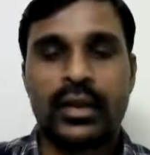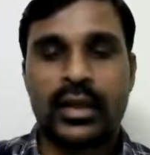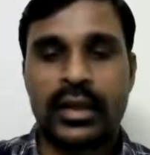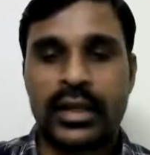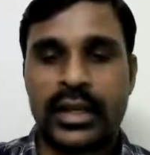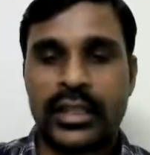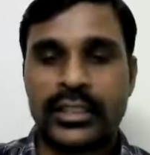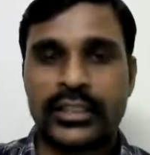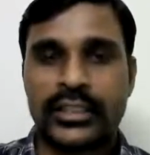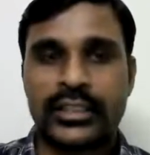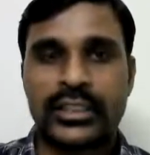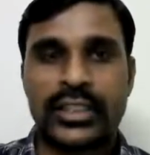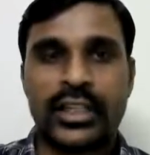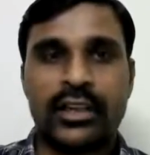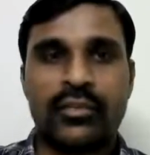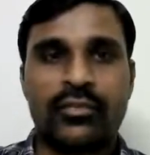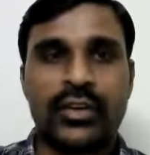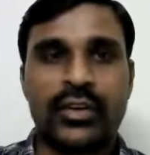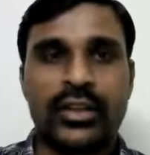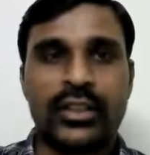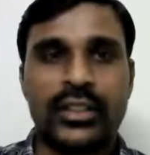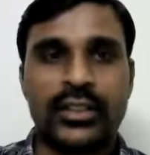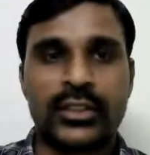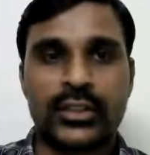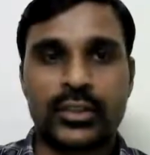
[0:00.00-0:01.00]
Rationale
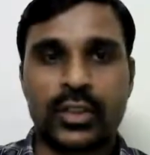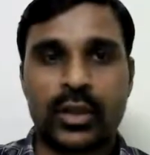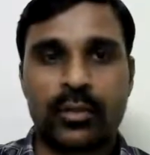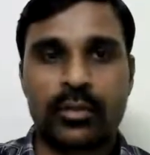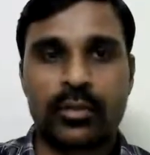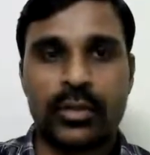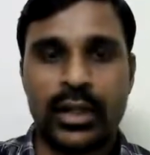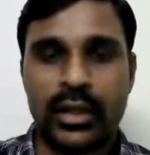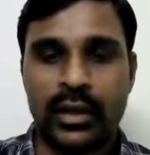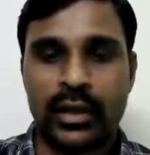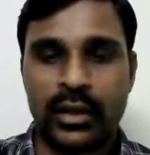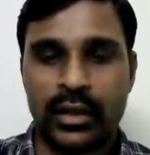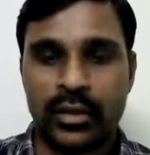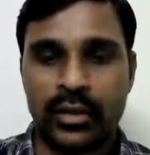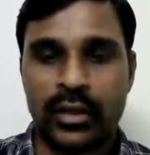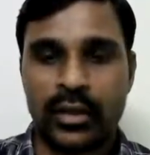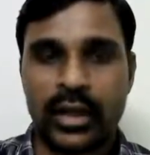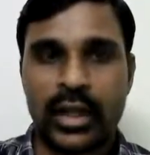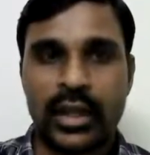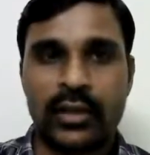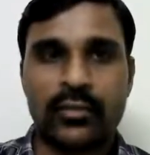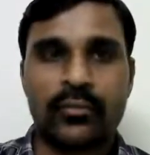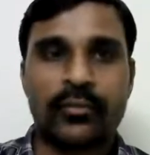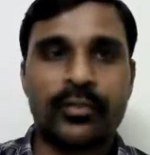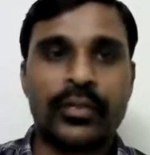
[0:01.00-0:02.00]
for this chapter.
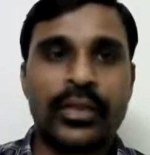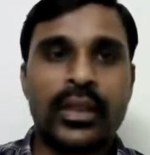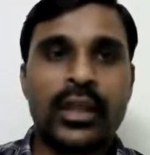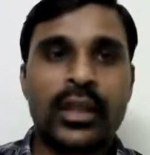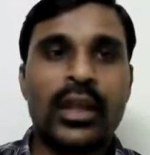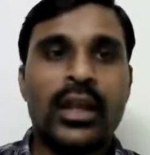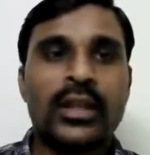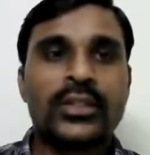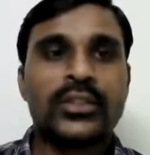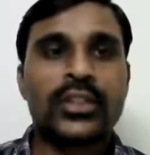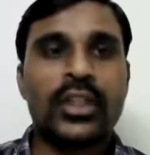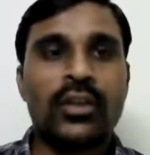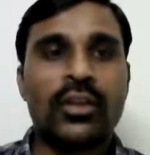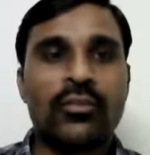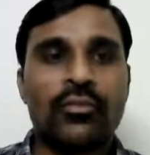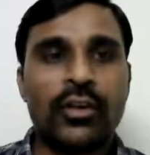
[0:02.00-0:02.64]
Okay, so the